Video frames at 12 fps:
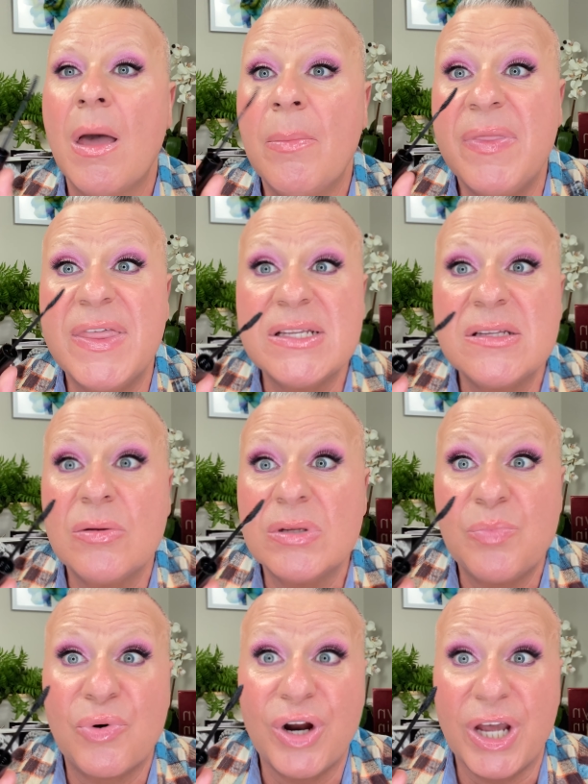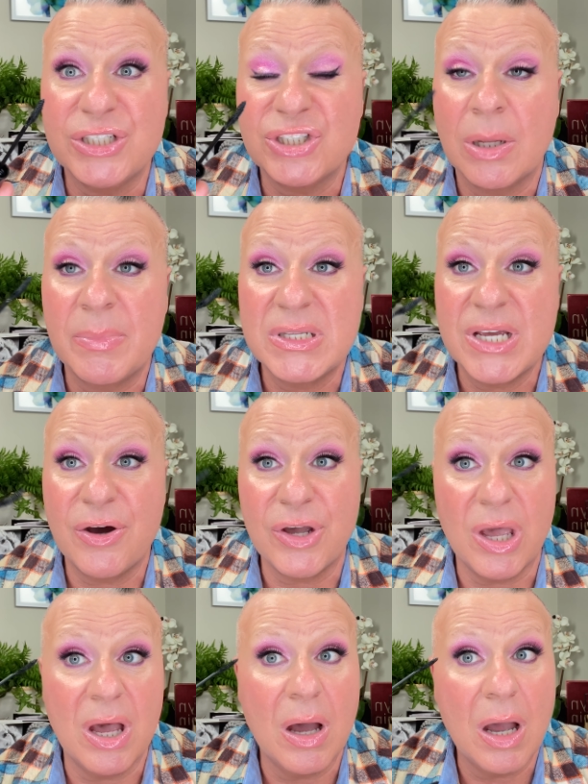But this little brush, let me tell
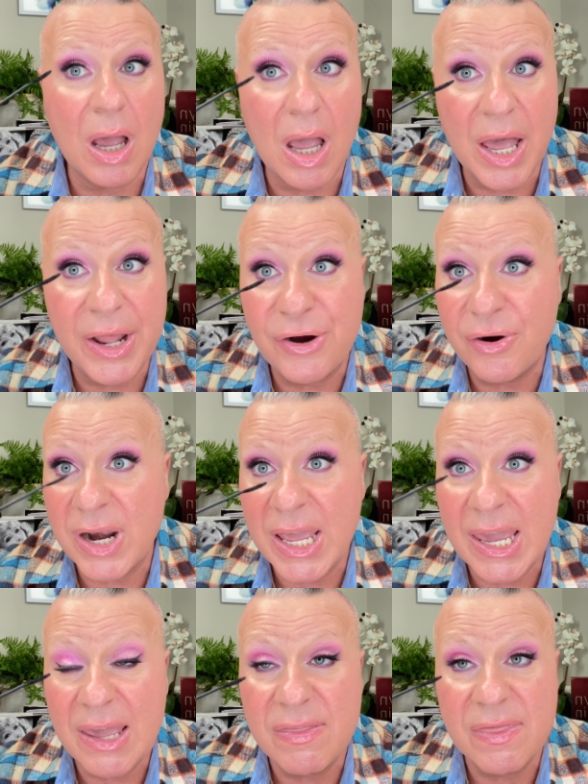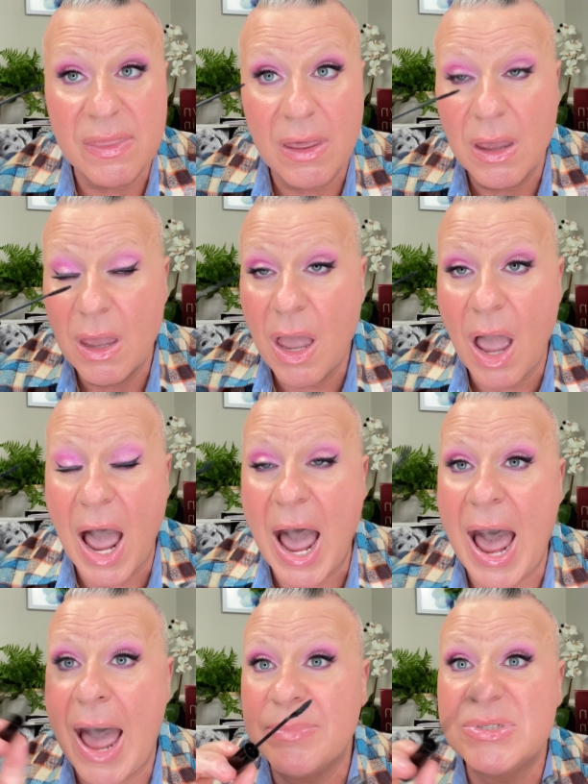you, underneath,
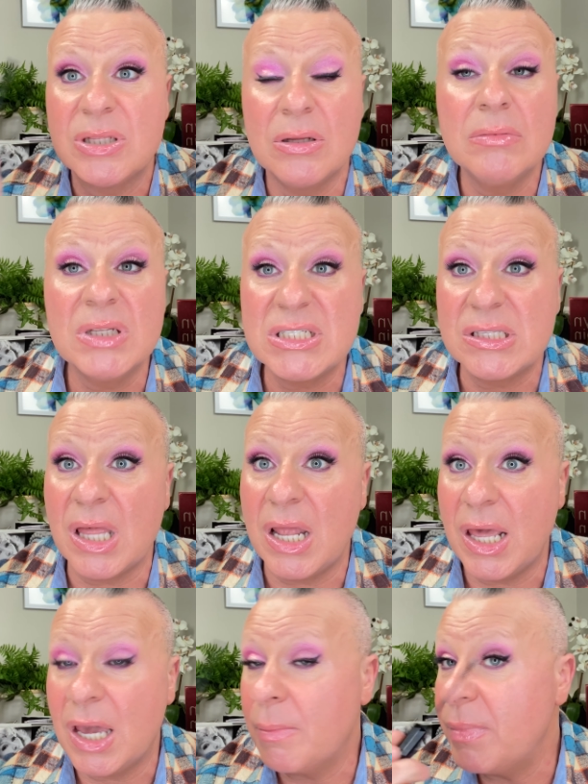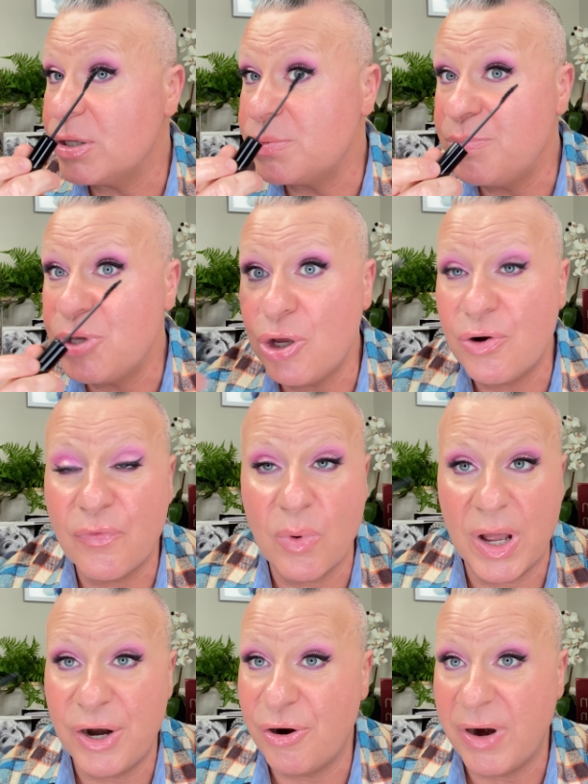absolutely stunning. Most beautiful
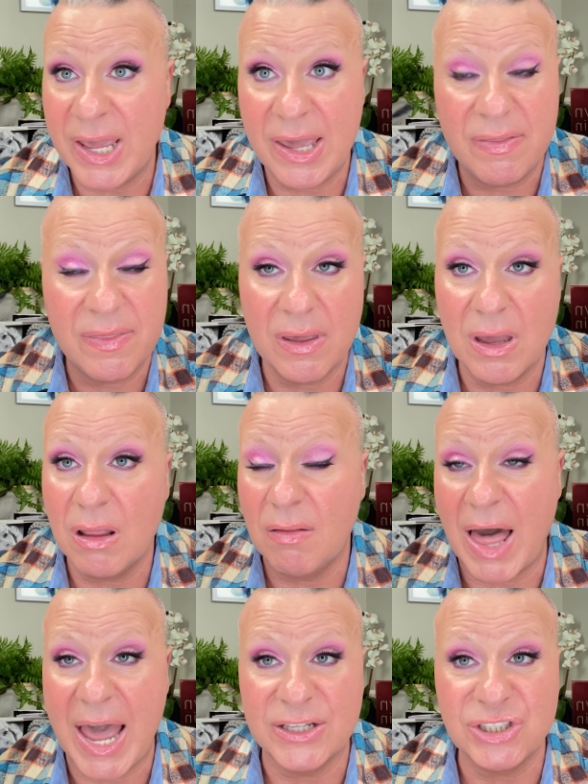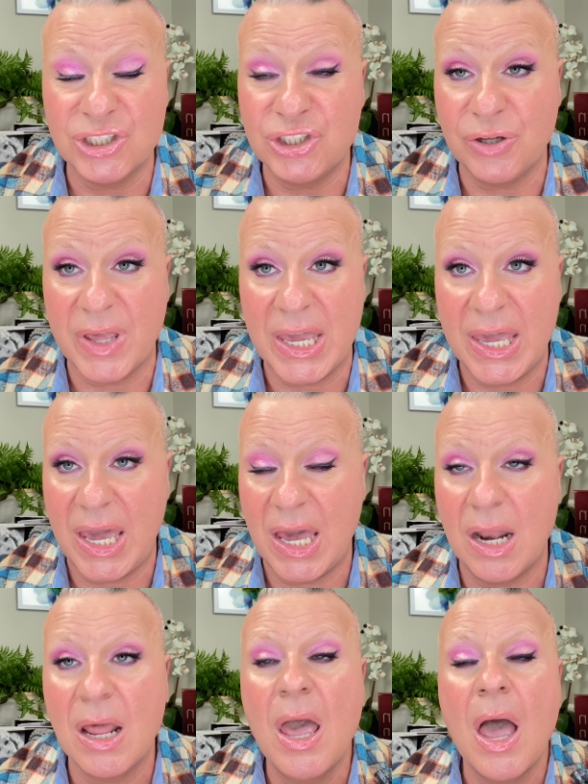underneath lashes you can
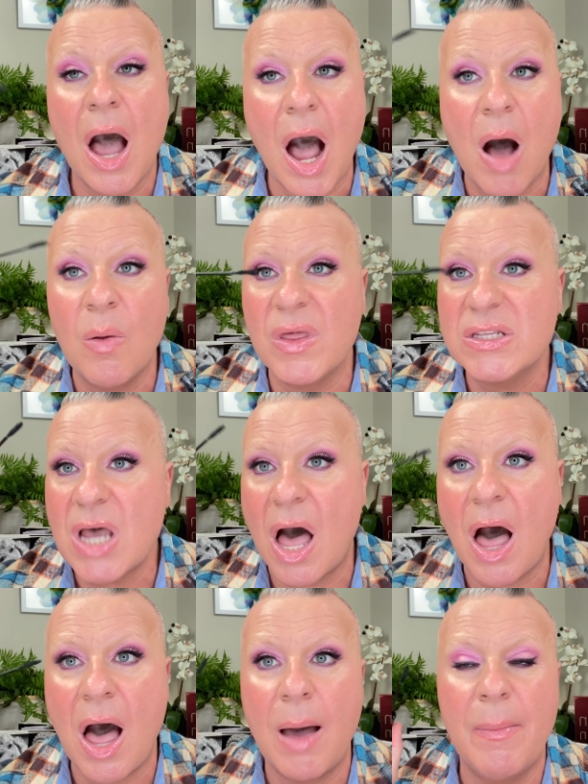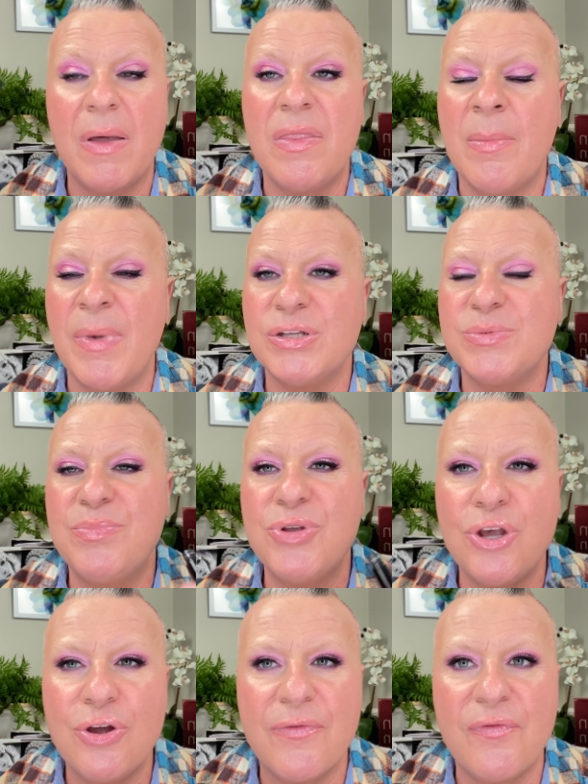get. On the top, the most
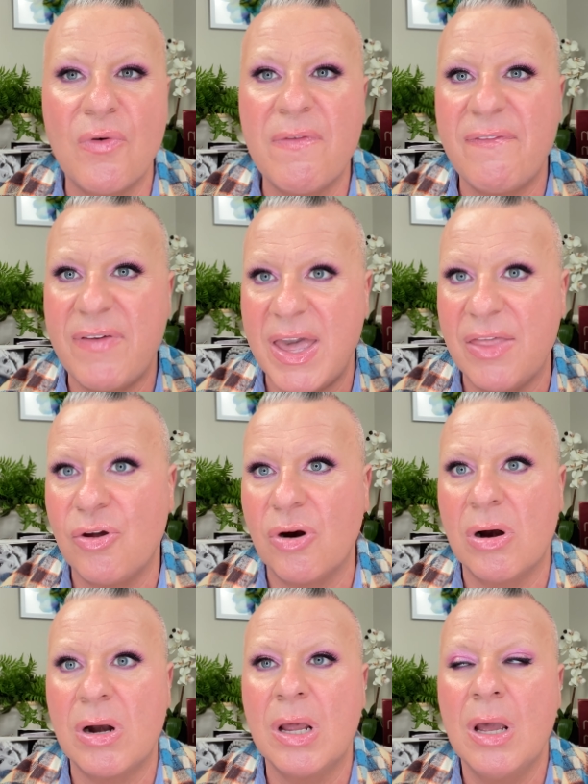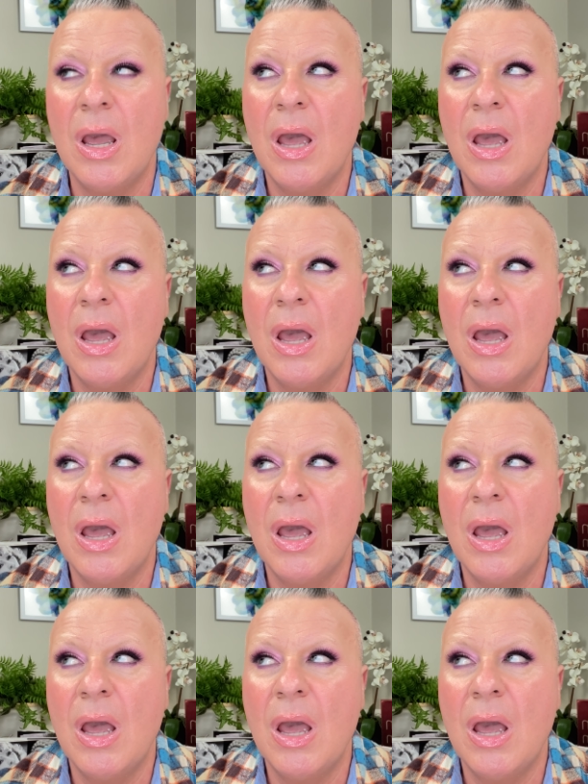beautiful feathered,